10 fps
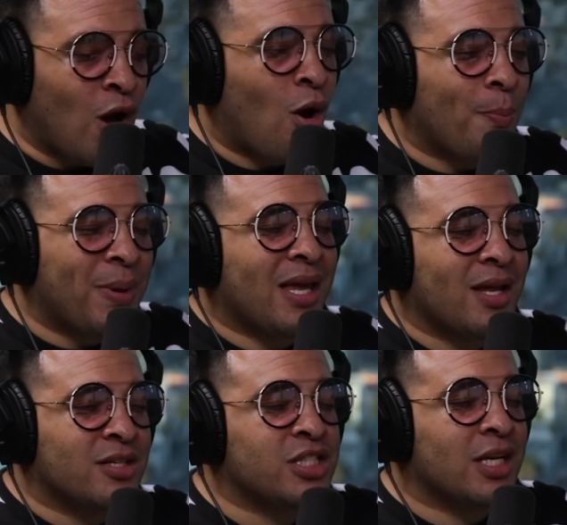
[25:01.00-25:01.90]
don't be
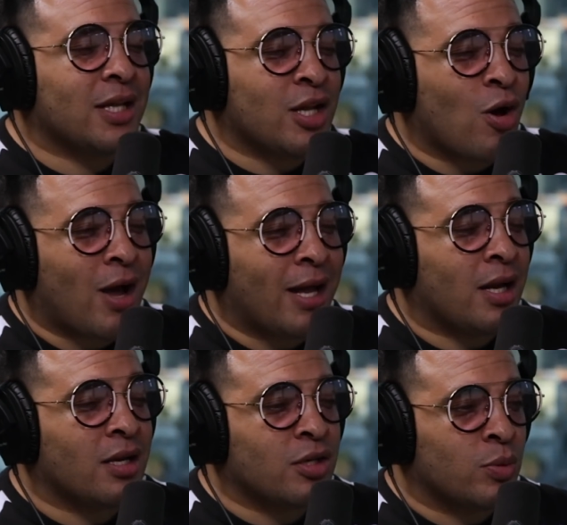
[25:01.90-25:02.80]
in shit that don't got
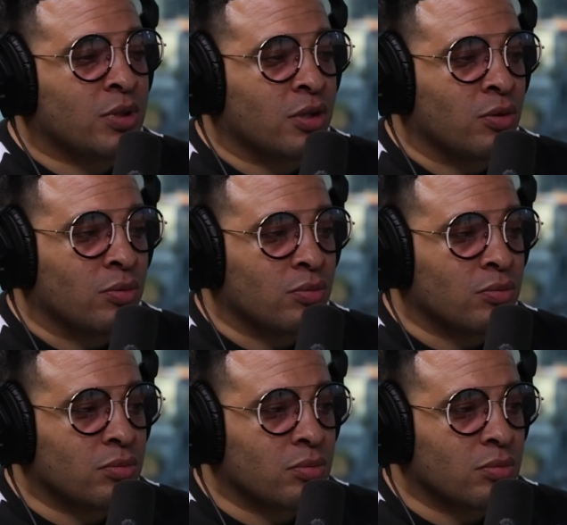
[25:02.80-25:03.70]
nothing to do with you.
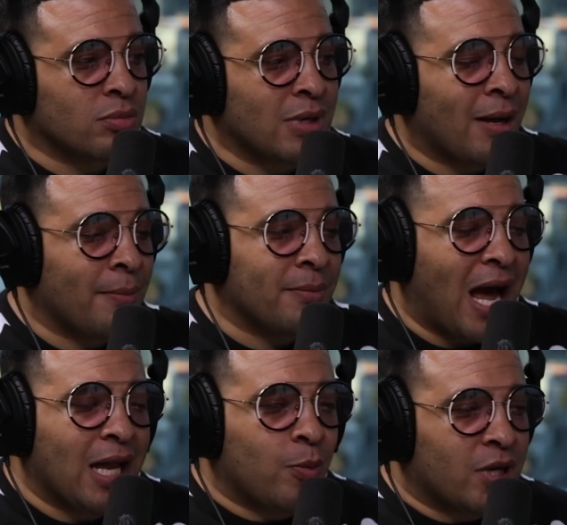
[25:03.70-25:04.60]
Now
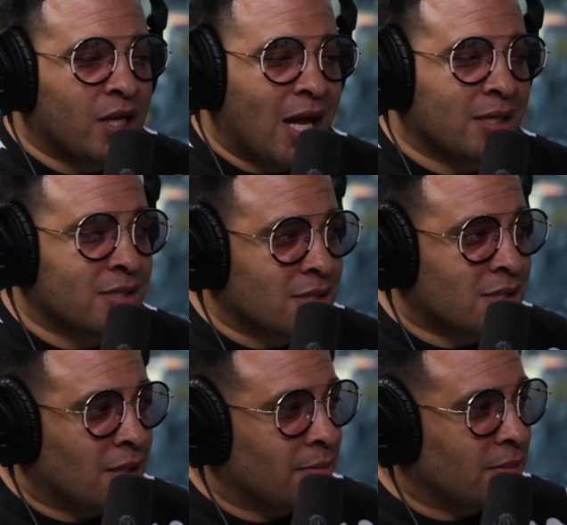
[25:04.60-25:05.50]
Hollywood Unlocked is
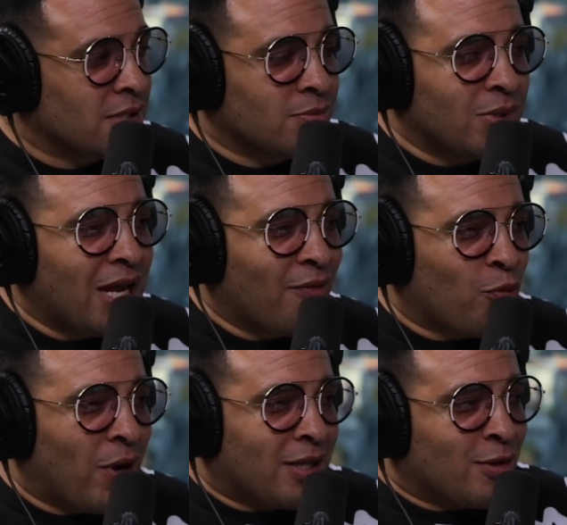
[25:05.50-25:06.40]
exempt because we have
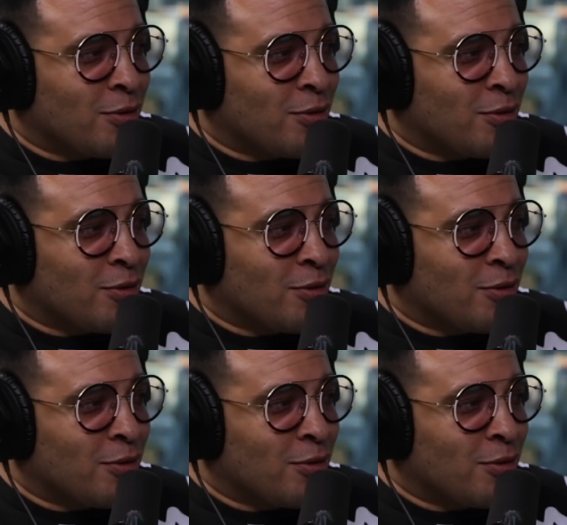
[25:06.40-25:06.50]
to write the